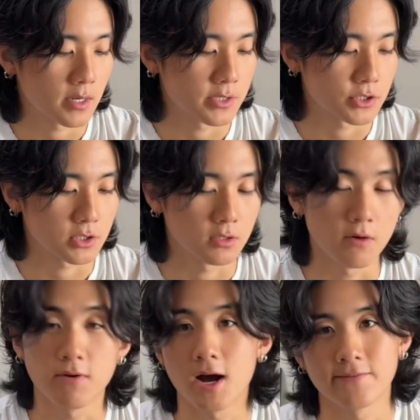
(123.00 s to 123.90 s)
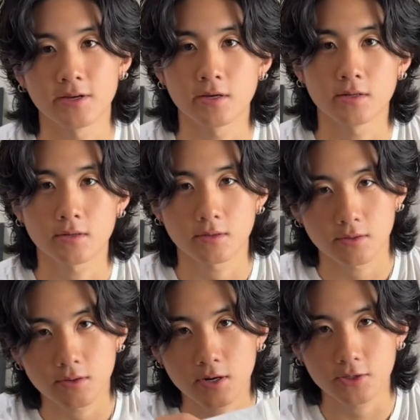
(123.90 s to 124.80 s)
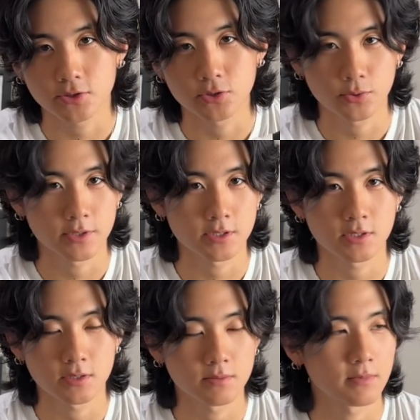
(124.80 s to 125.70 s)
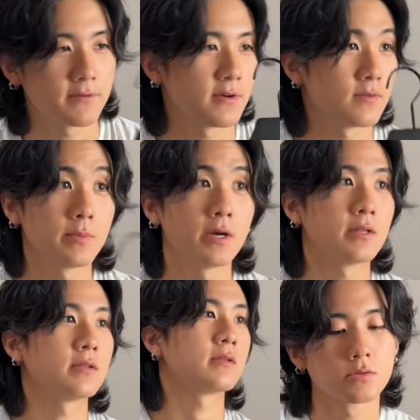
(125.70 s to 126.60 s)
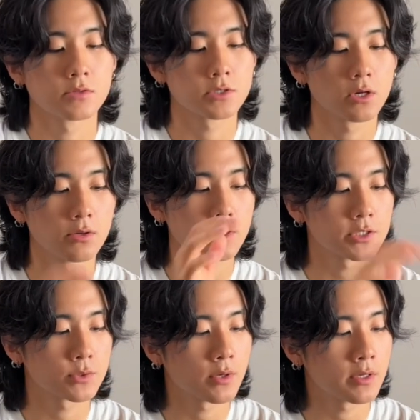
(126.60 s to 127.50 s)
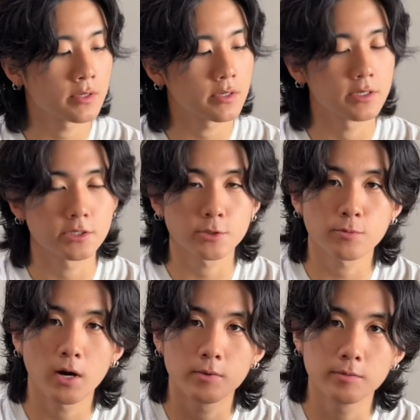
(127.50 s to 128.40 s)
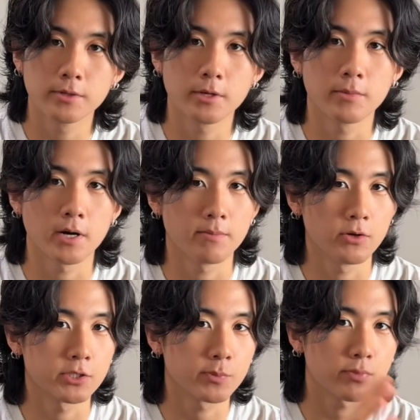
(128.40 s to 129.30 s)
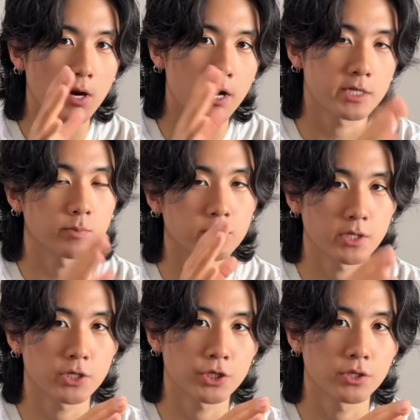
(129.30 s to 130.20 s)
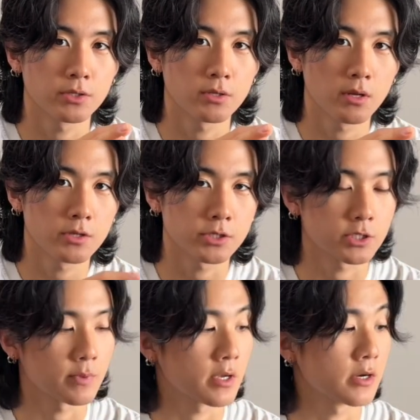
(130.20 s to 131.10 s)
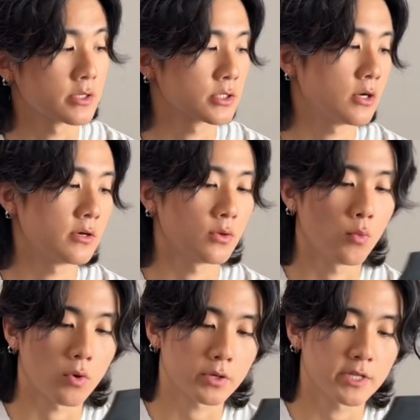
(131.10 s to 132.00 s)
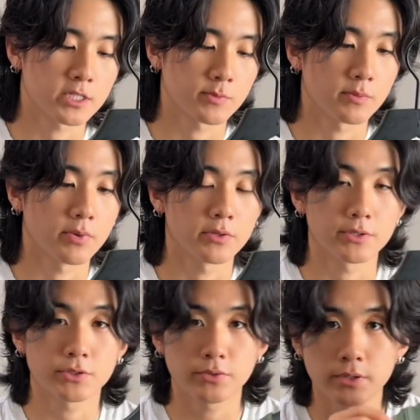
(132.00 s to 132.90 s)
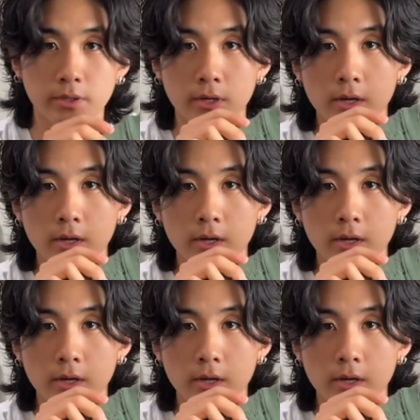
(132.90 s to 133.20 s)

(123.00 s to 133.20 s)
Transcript: I just love having it. Cocteau Twins, my favorite band. So this one is probably my most prized possession just because all the work that's been put into it.